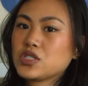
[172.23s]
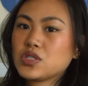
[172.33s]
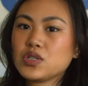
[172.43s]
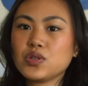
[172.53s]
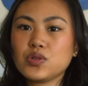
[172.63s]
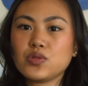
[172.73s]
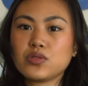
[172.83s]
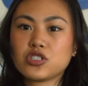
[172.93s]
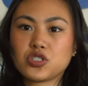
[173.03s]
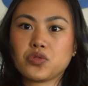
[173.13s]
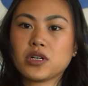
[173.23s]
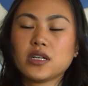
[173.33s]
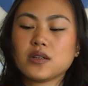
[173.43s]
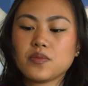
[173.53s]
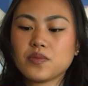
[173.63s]
too
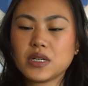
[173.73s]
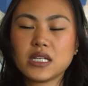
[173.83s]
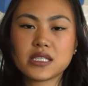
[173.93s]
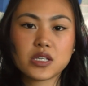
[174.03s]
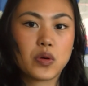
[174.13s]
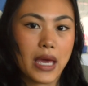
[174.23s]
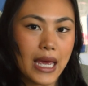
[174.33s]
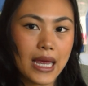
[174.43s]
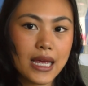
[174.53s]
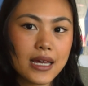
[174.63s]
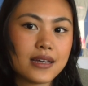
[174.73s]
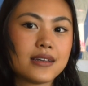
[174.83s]
short, but it's okay.